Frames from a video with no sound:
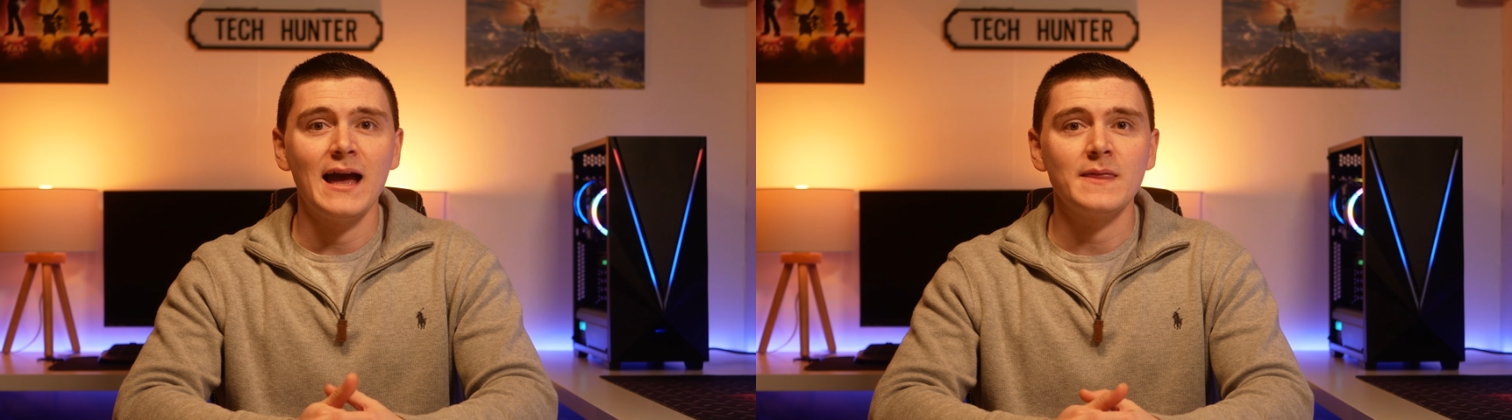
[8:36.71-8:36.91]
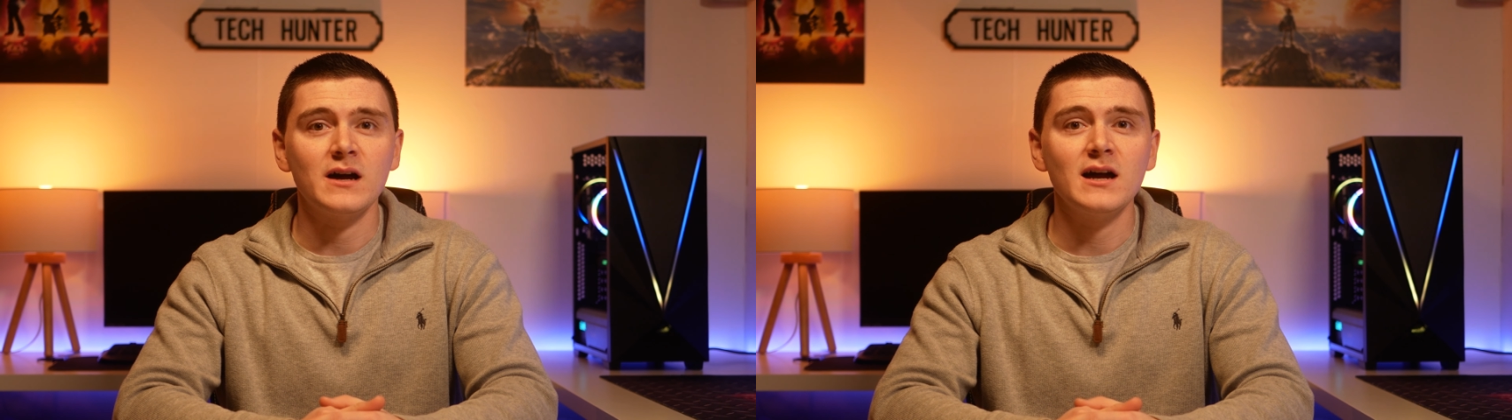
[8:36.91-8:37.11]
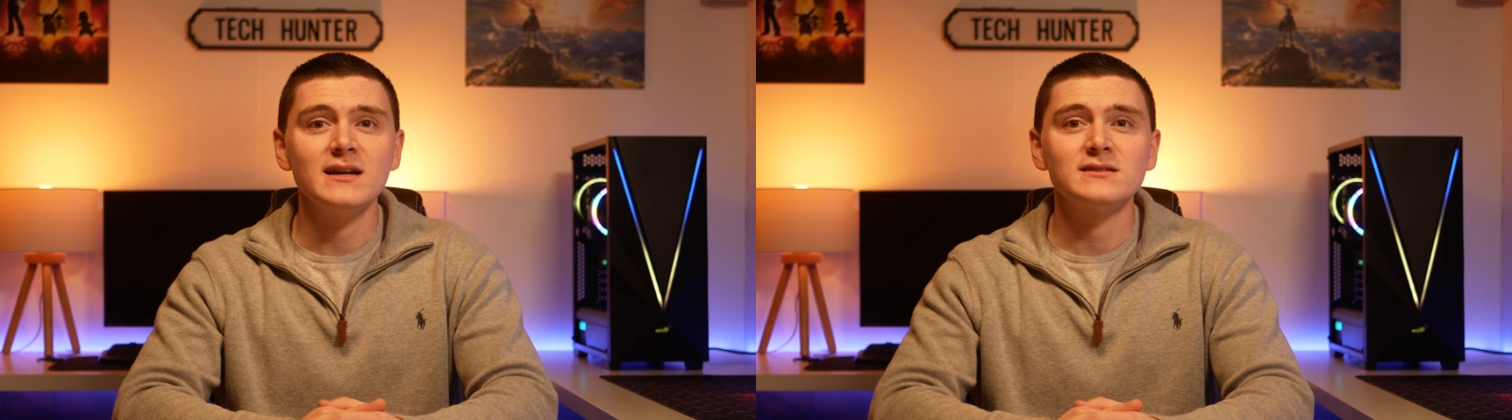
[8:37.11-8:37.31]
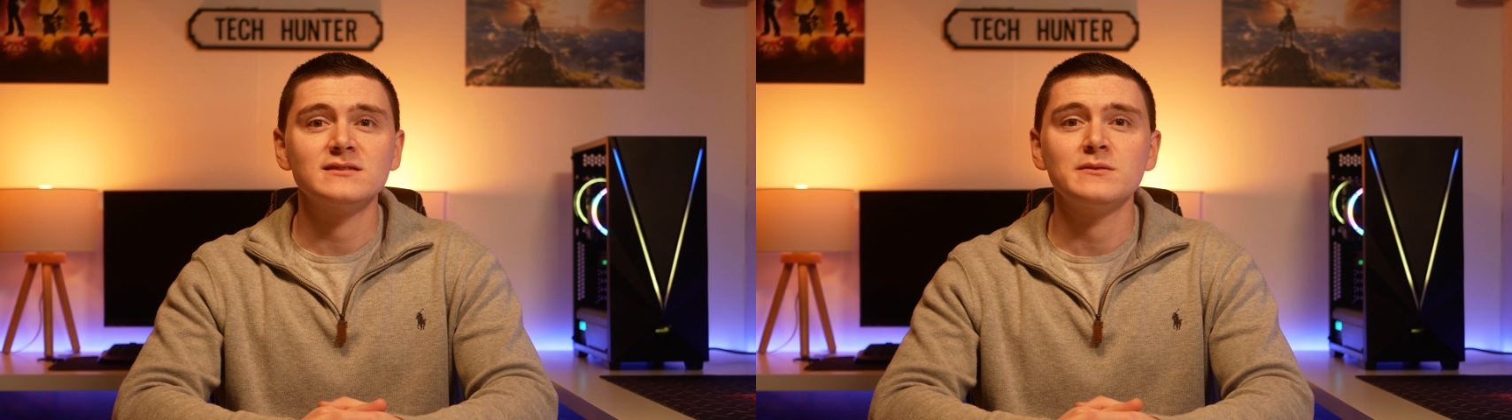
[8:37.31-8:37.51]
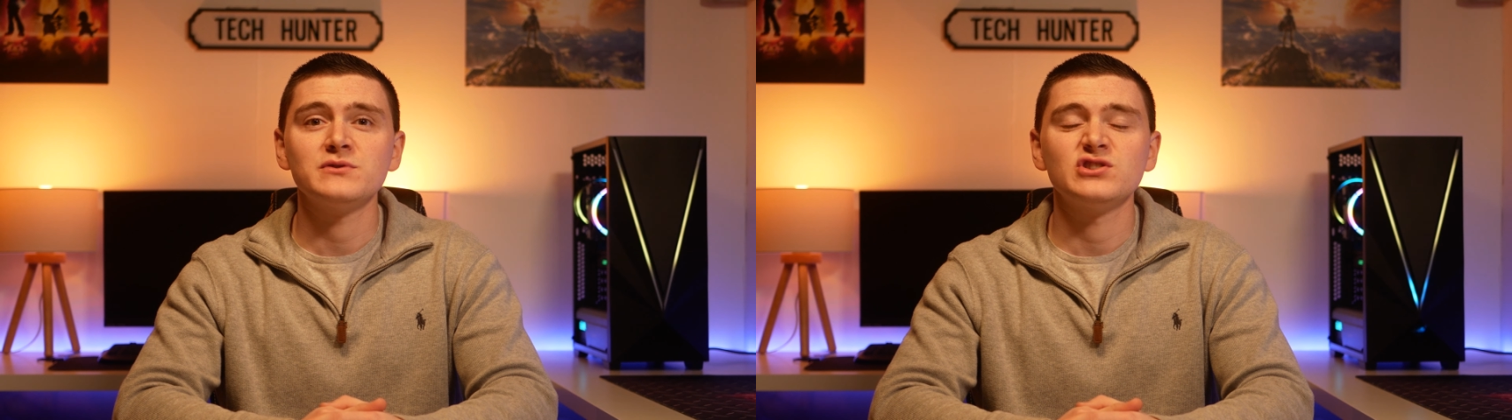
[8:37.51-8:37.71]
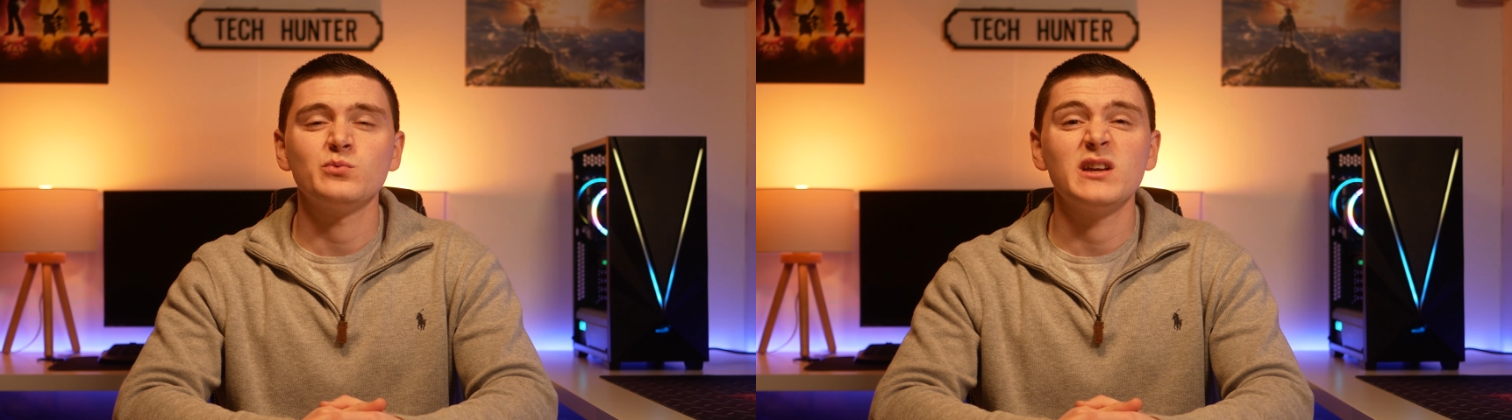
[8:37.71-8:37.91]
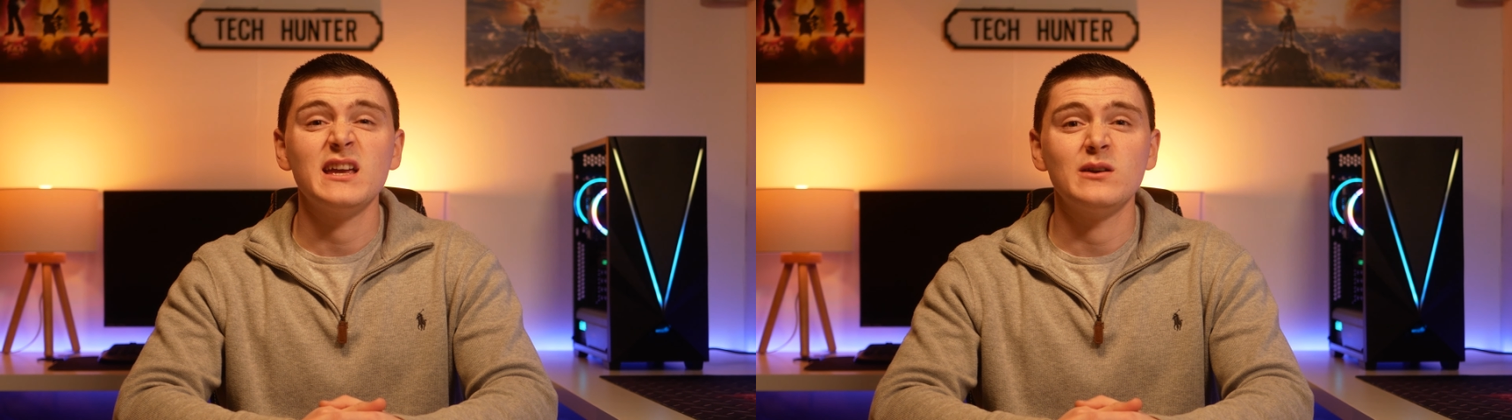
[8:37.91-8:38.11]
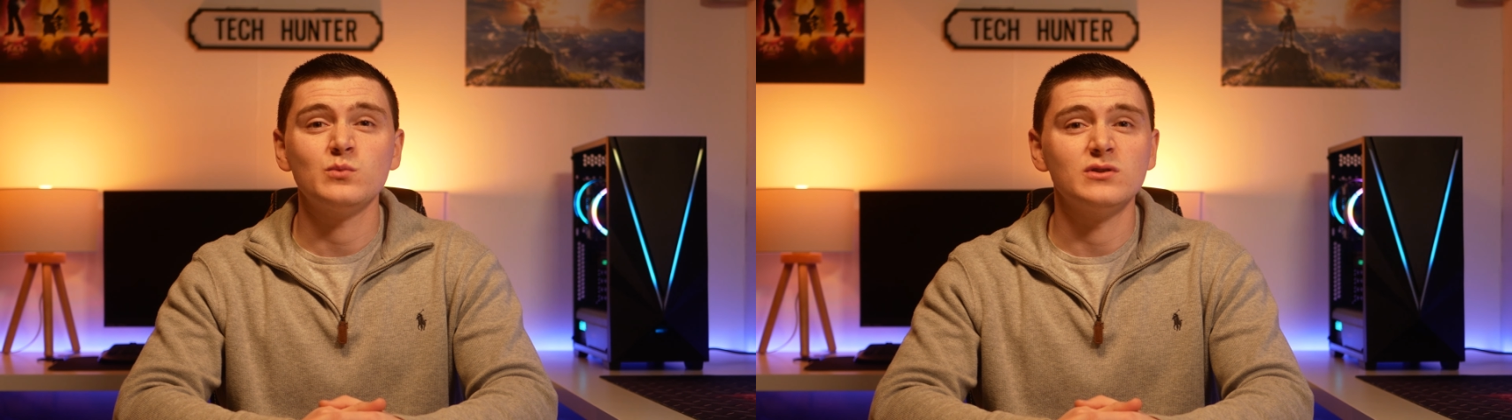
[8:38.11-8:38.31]
and the highest temperature we
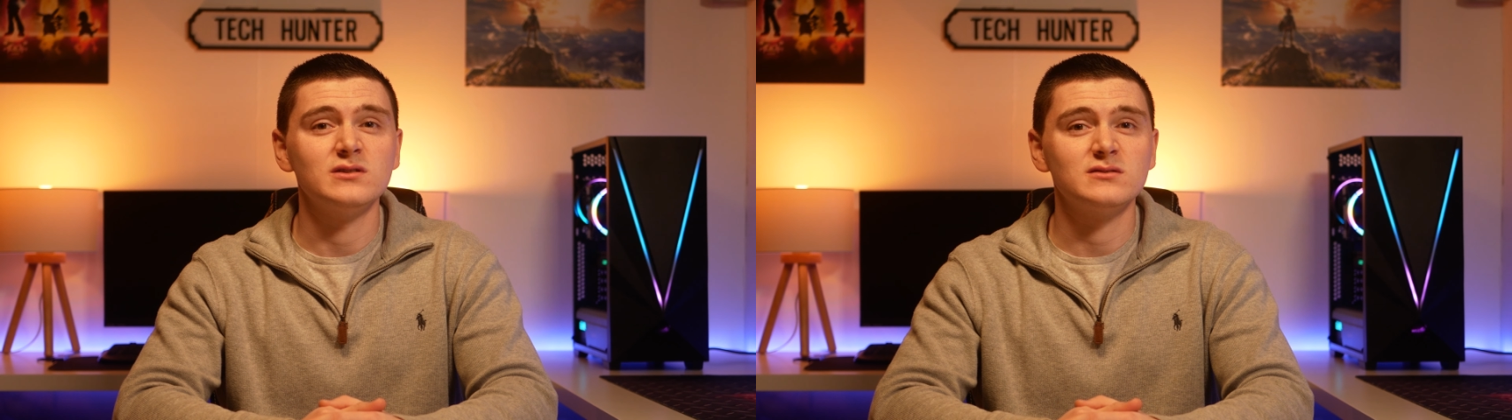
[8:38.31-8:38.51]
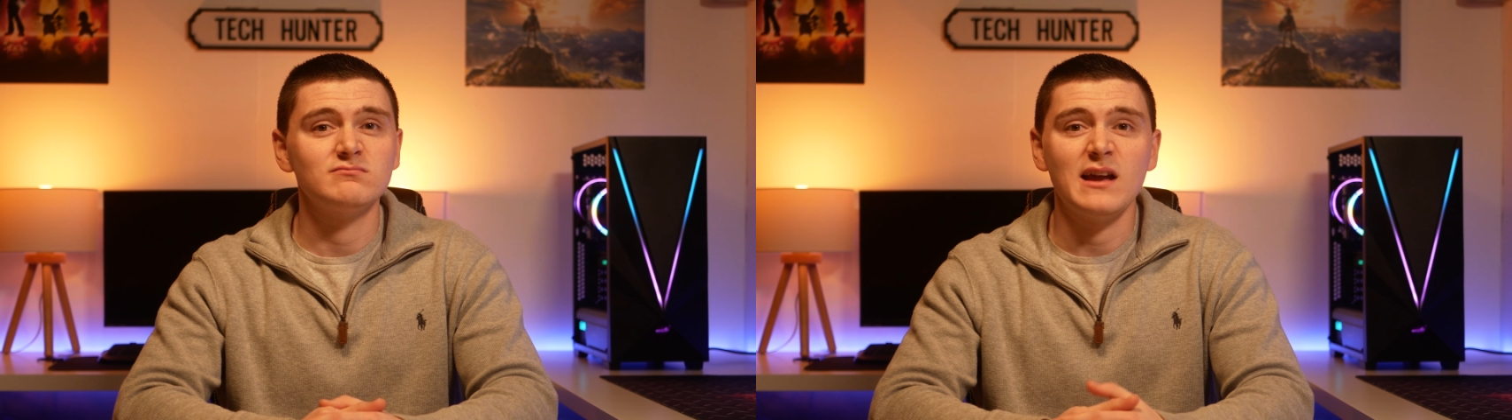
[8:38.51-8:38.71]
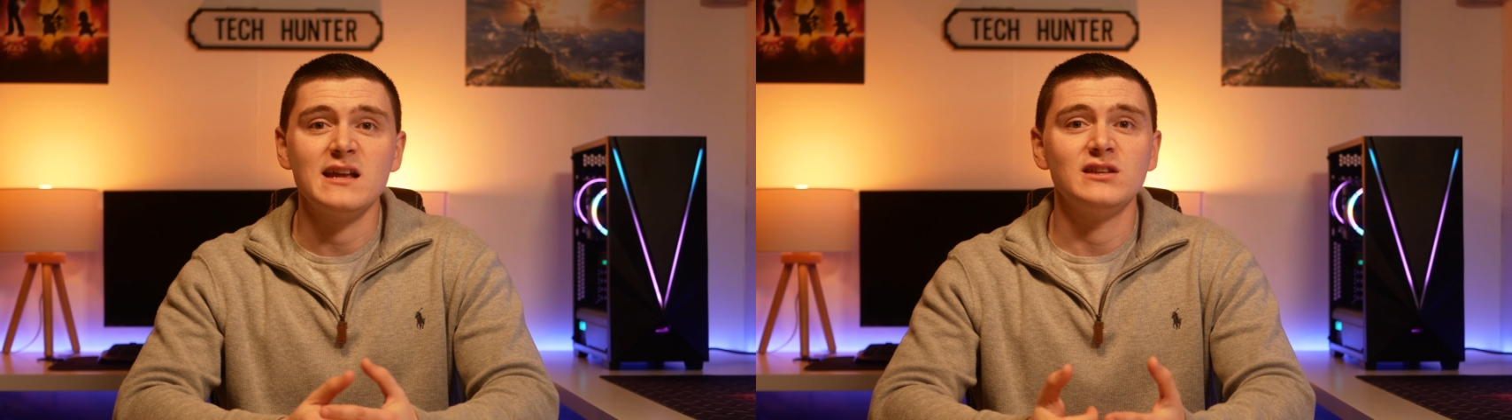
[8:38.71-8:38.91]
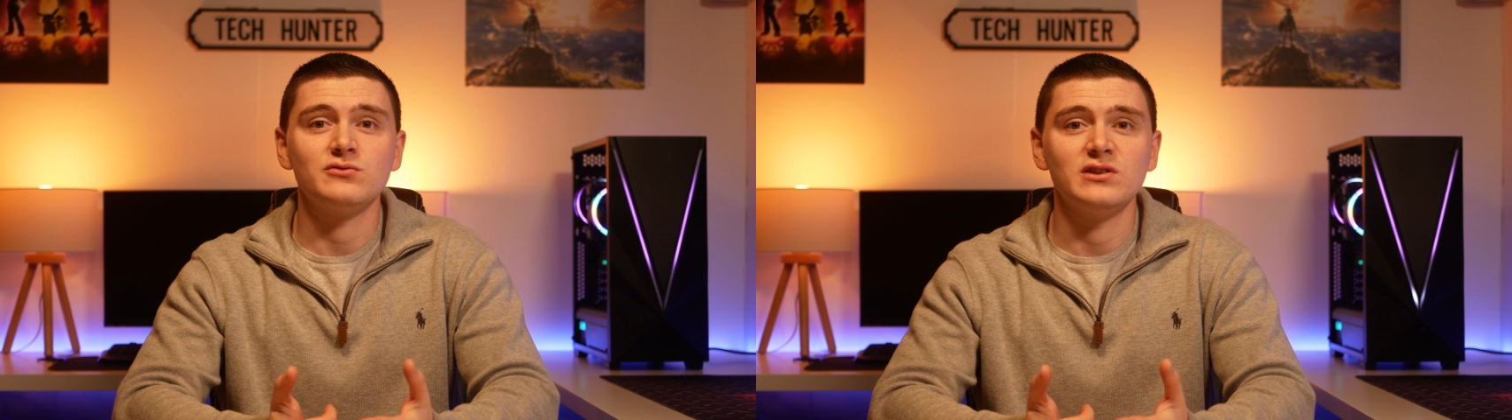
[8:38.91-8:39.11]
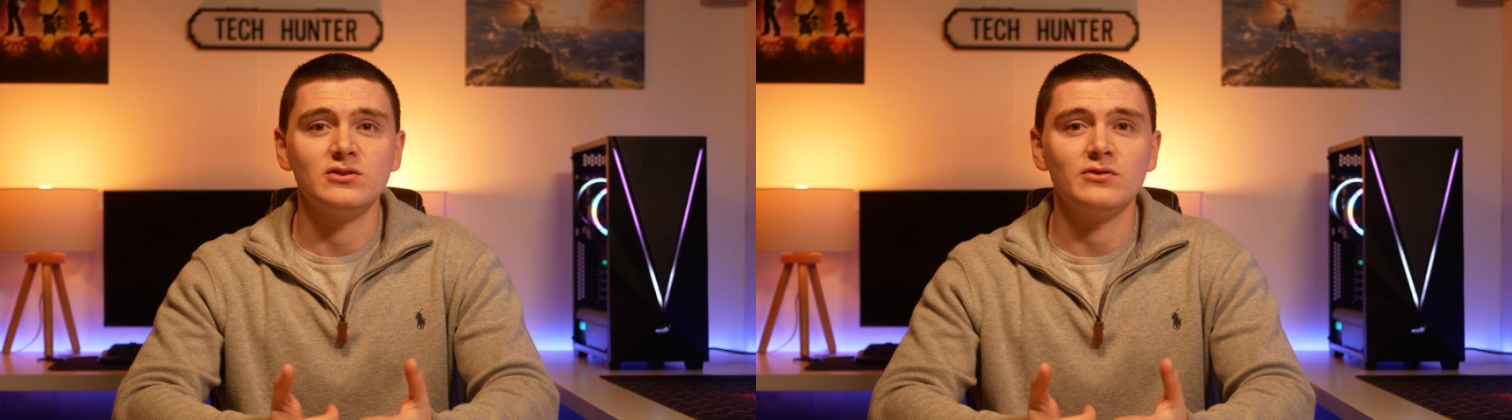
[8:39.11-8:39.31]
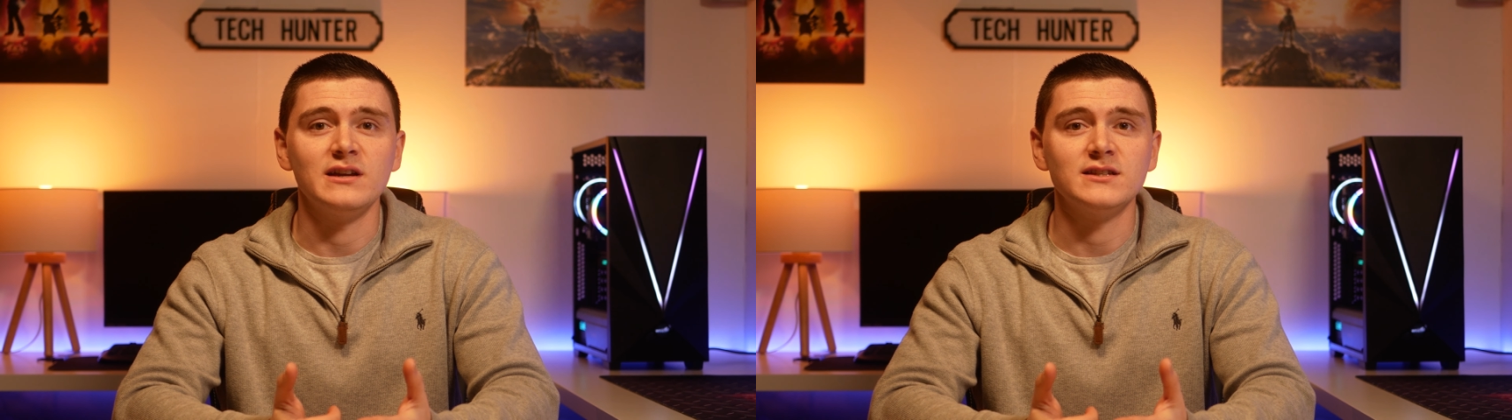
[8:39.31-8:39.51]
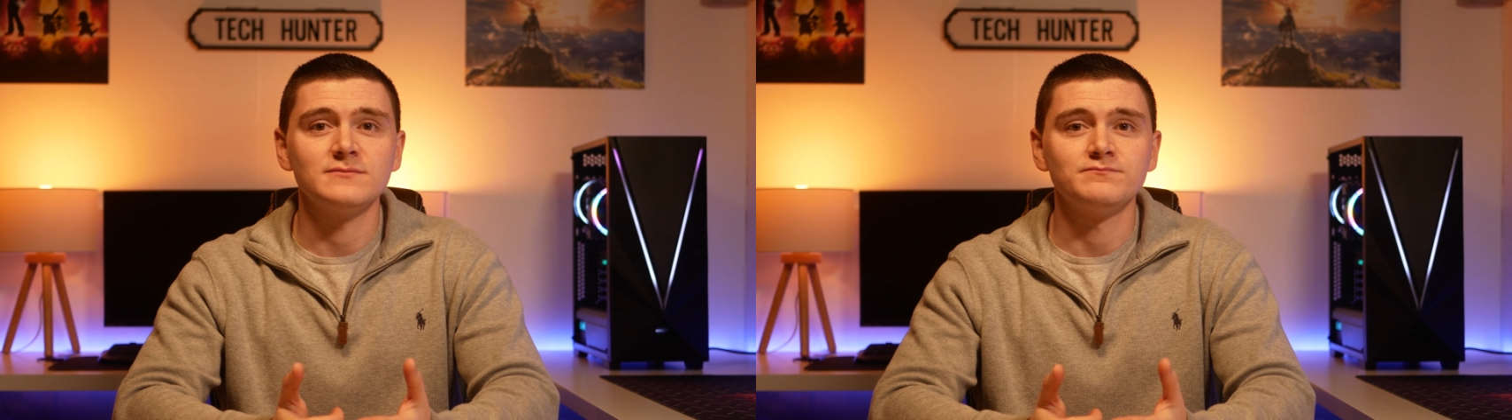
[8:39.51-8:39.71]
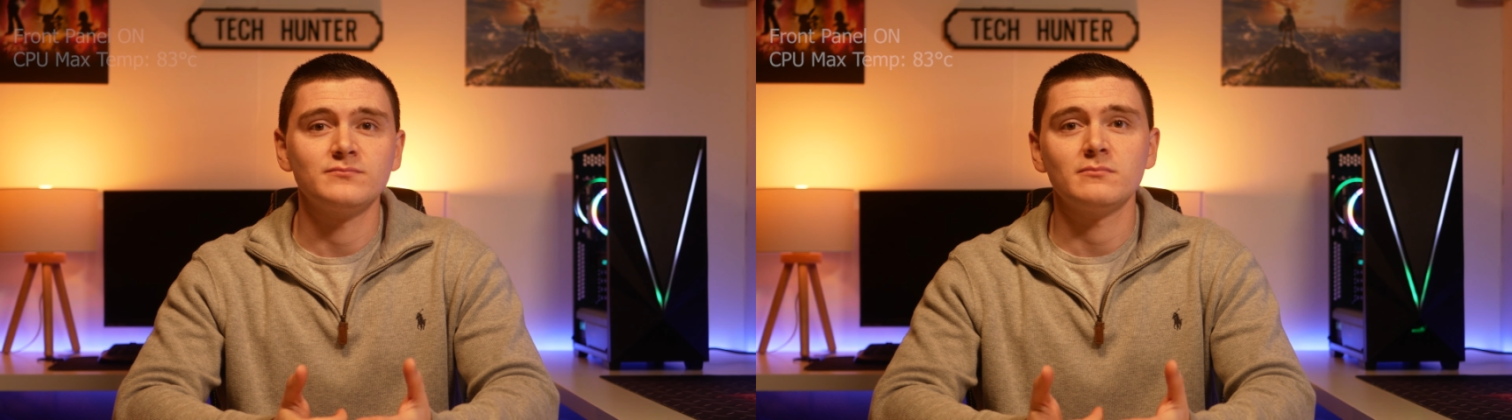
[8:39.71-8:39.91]
hit was 83 degrees.